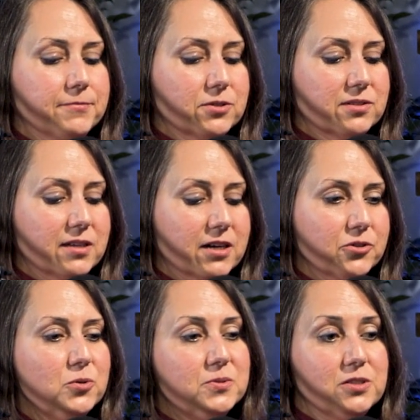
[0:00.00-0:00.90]
there's a lot of
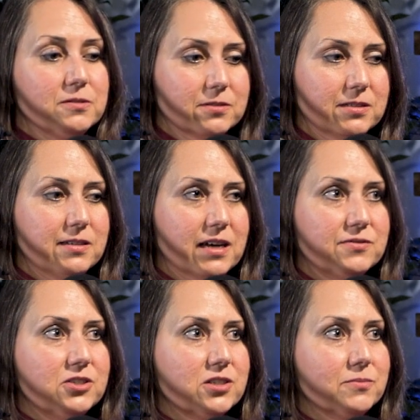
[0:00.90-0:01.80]
hoops you would
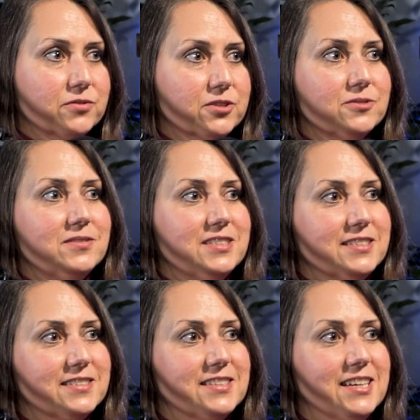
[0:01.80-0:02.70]
have to jump through
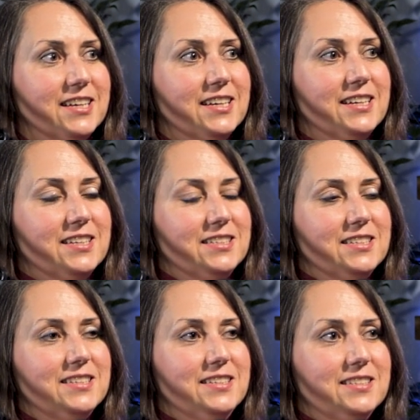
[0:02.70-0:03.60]
to
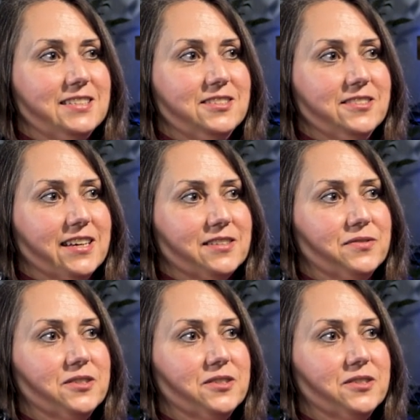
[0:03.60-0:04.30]
do that in the